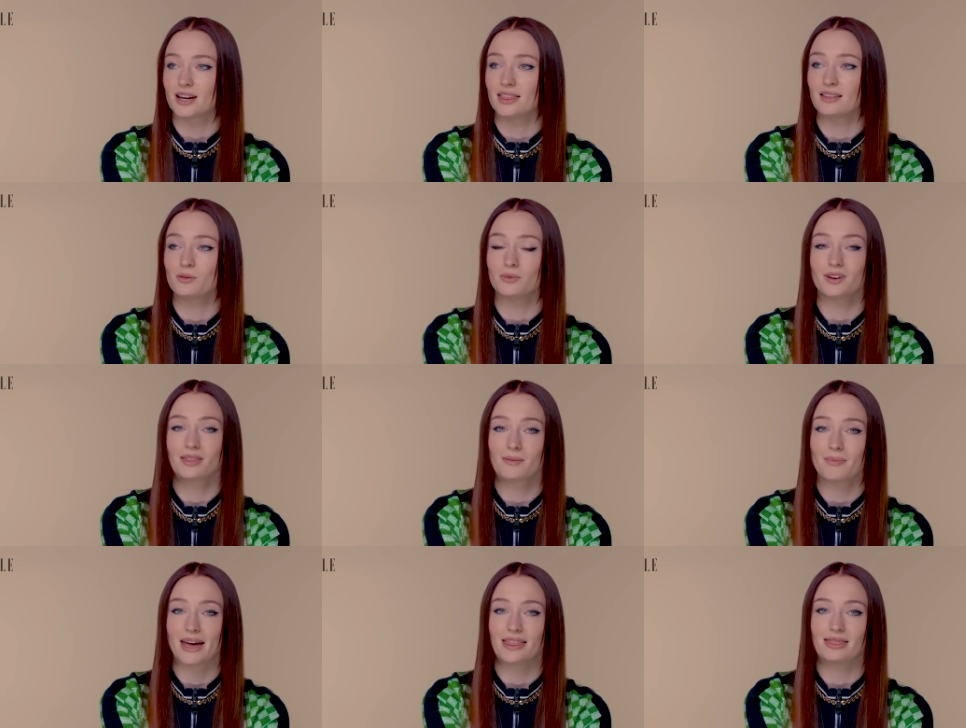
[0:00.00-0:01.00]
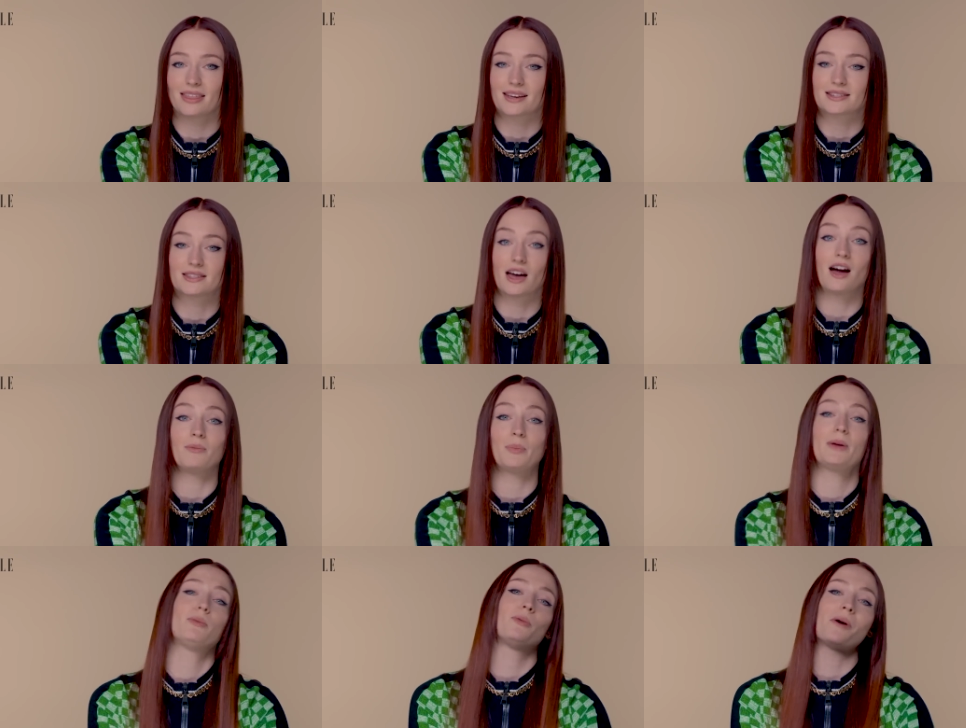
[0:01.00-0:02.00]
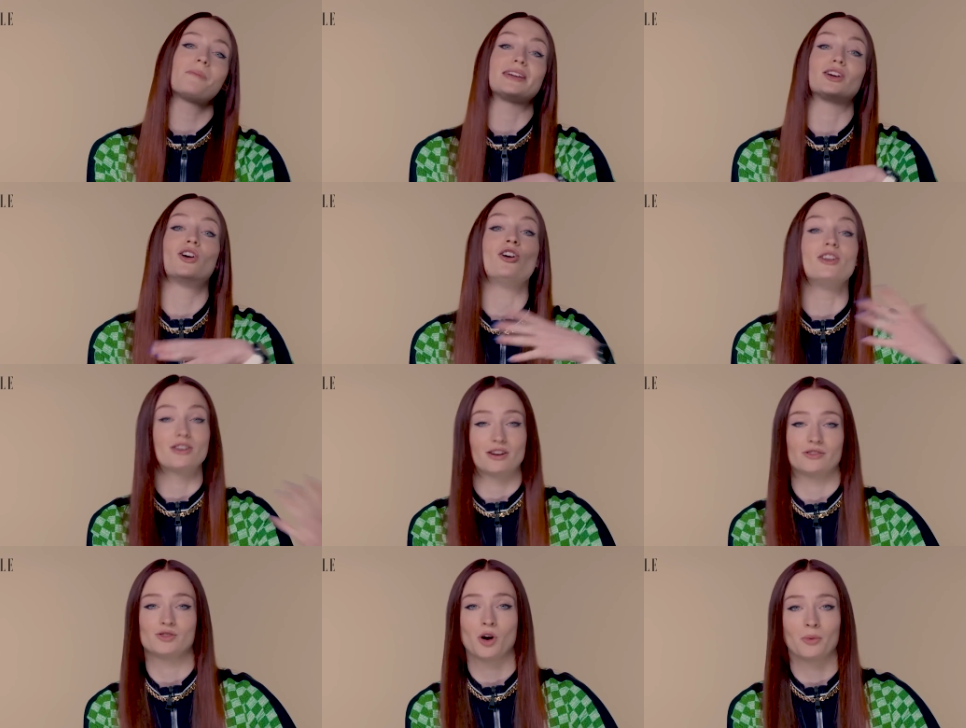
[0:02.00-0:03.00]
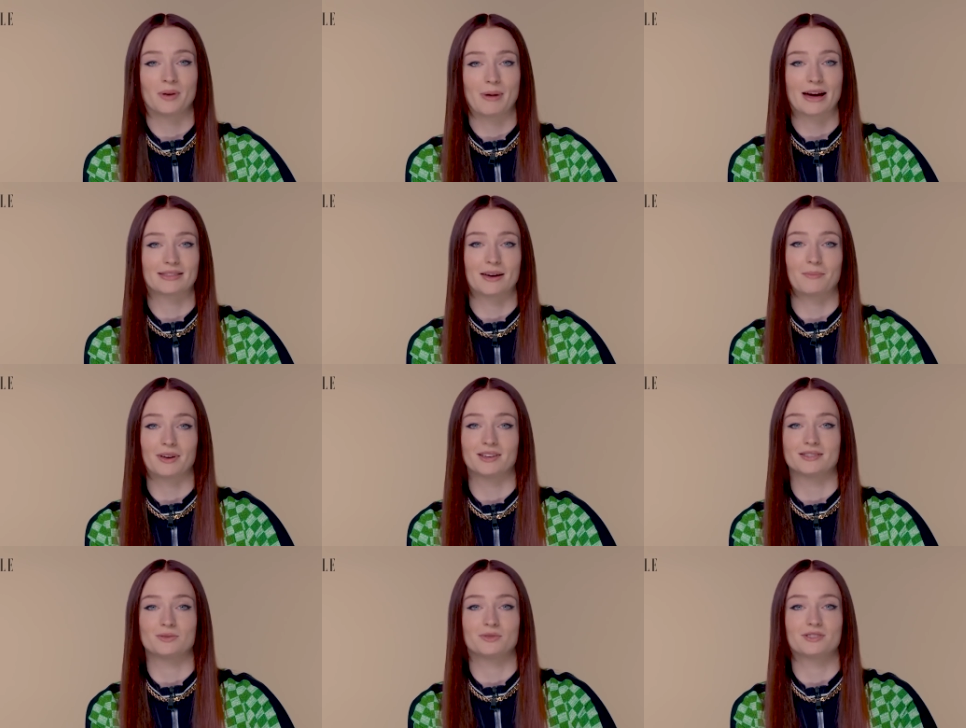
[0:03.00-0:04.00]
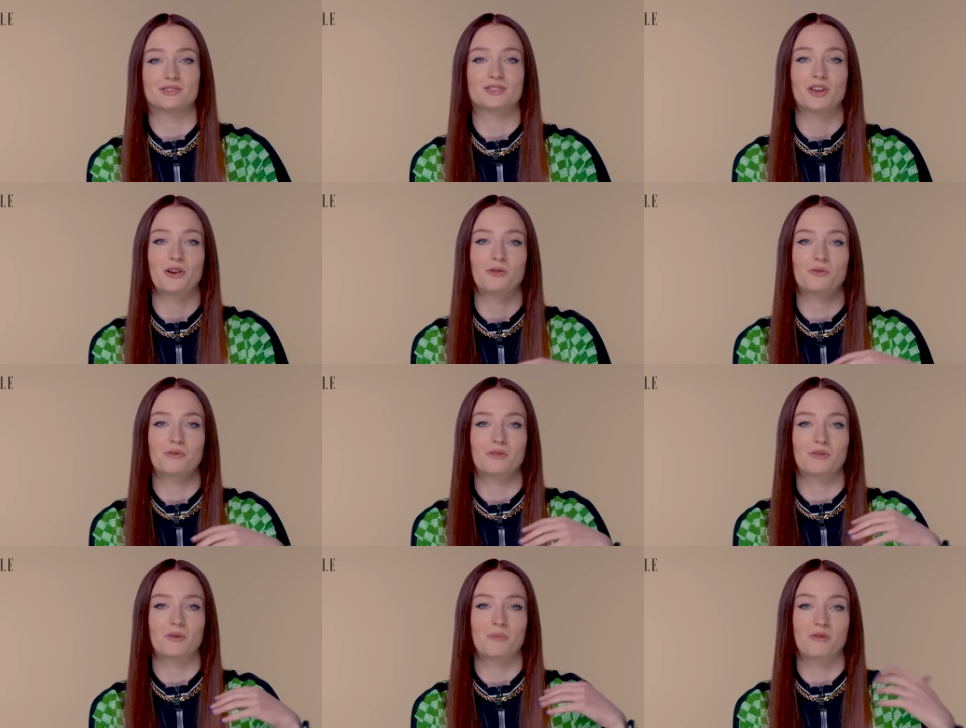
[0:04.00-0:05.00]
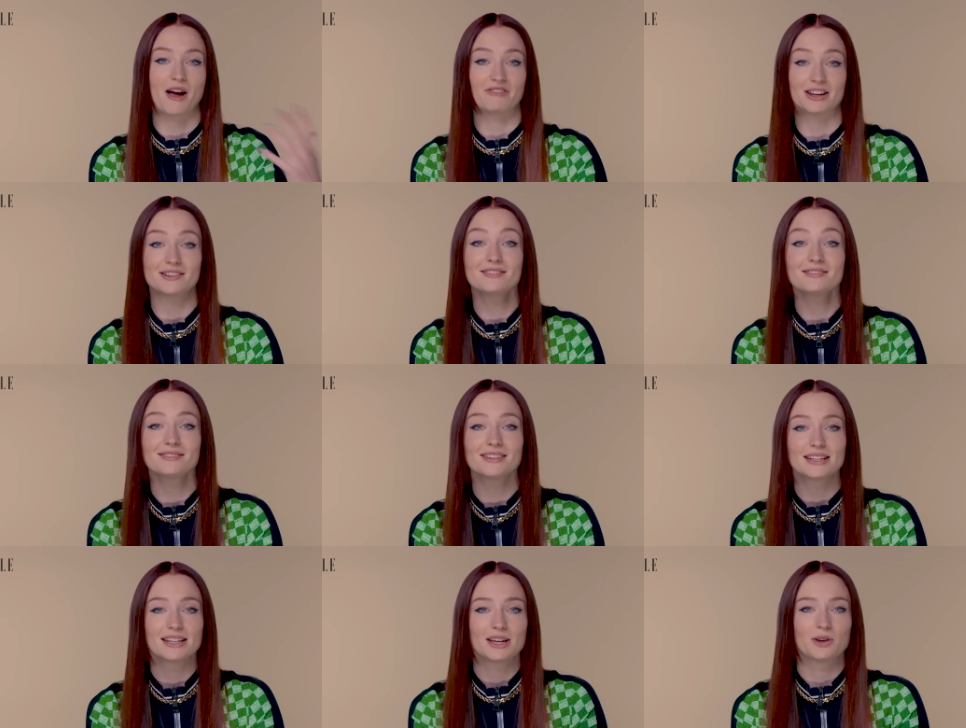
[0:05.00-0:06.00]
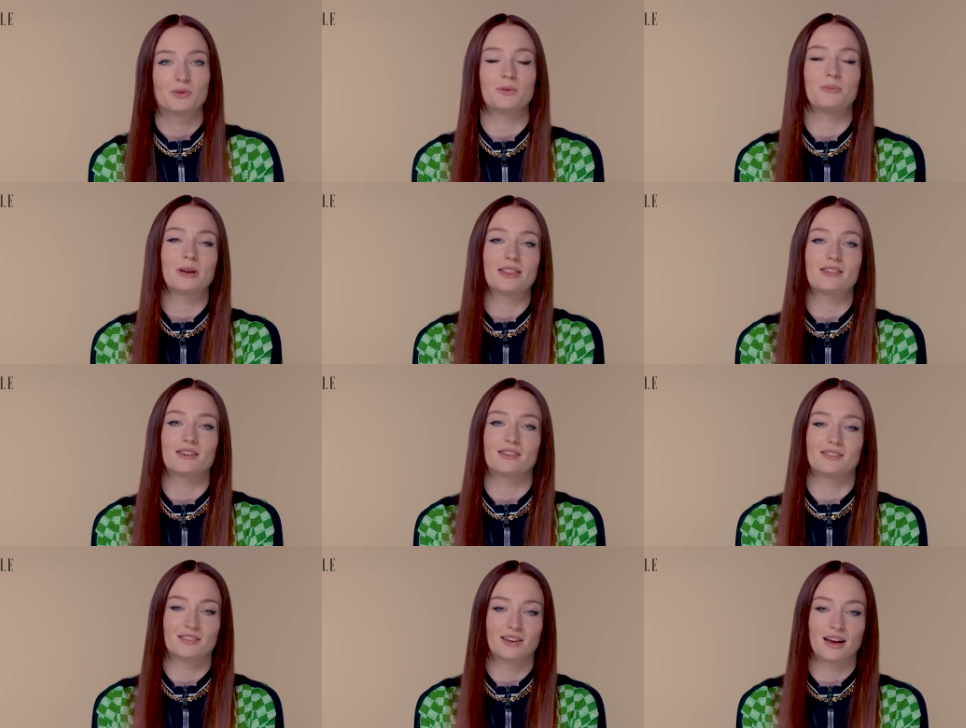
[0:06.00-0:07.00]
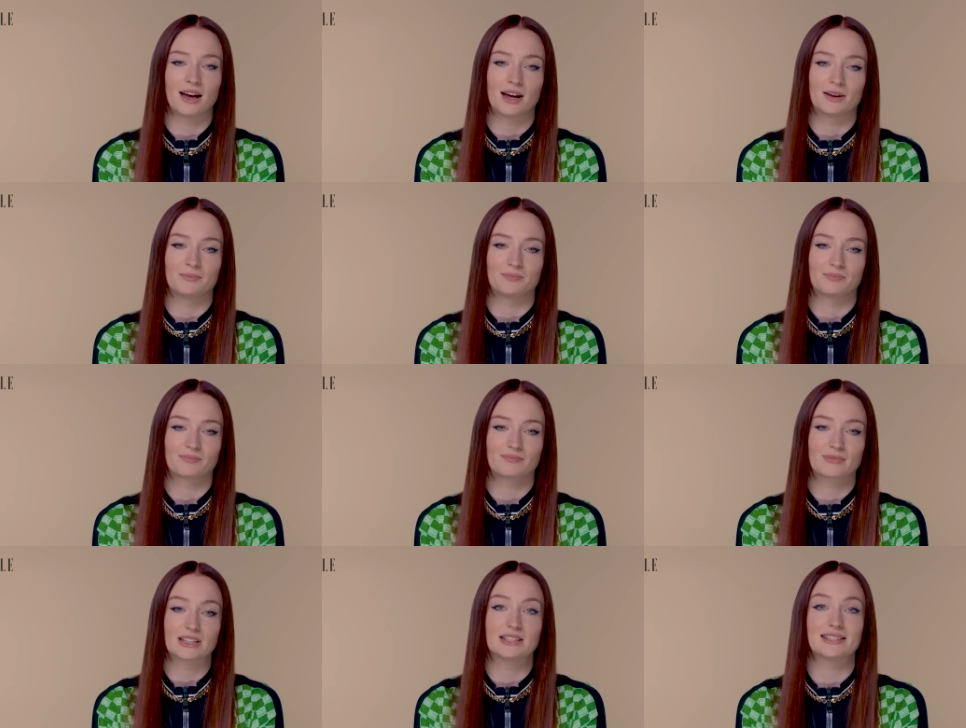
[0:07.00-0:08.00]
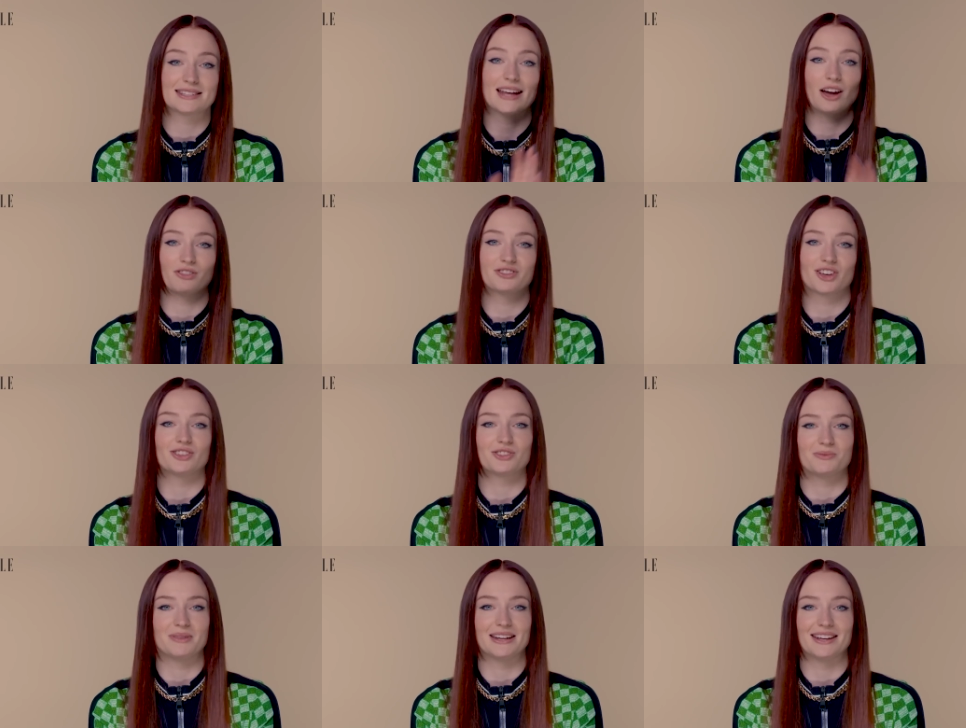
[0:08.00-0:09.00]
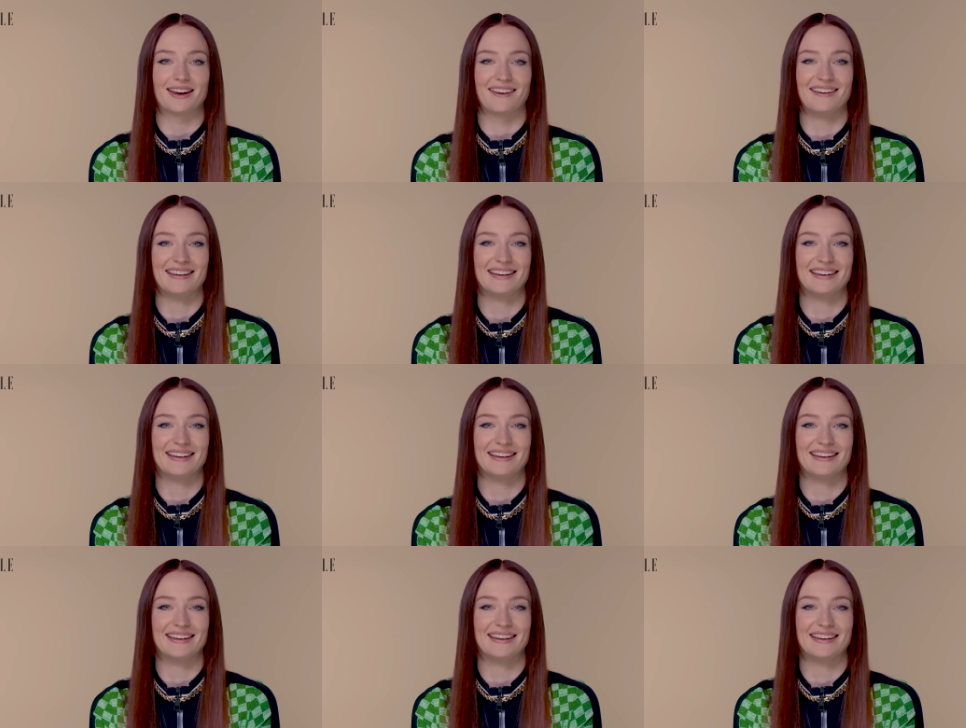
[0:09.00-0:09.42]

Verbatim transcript: I think one of the main things that people probably couldn't have told me back then because it wasn't so prevalent would be that um, to stay off social media.